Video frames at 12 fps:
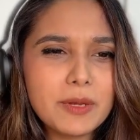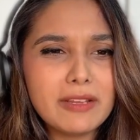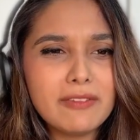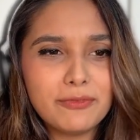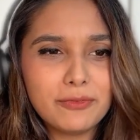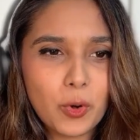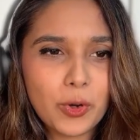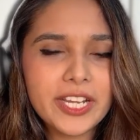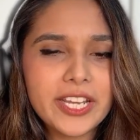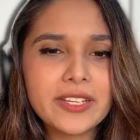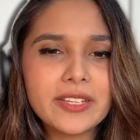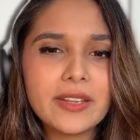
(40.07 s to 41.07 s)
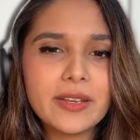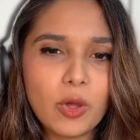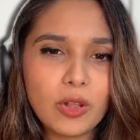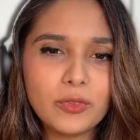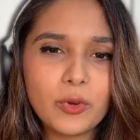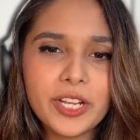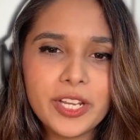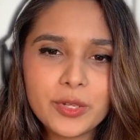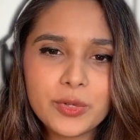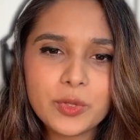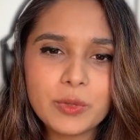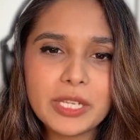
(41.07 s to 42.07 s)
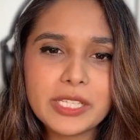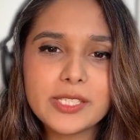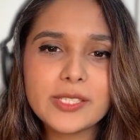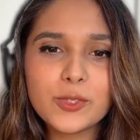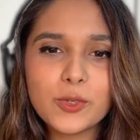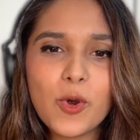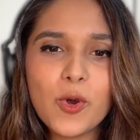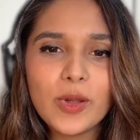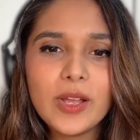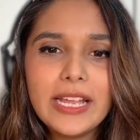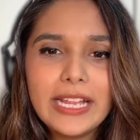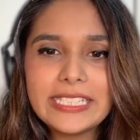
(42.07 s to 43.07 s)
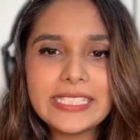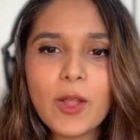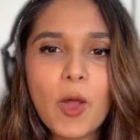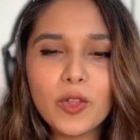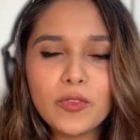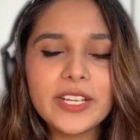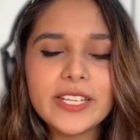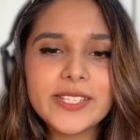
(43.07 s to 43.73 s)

between fluoridated and non-fluoridated toothpaste, it's like all over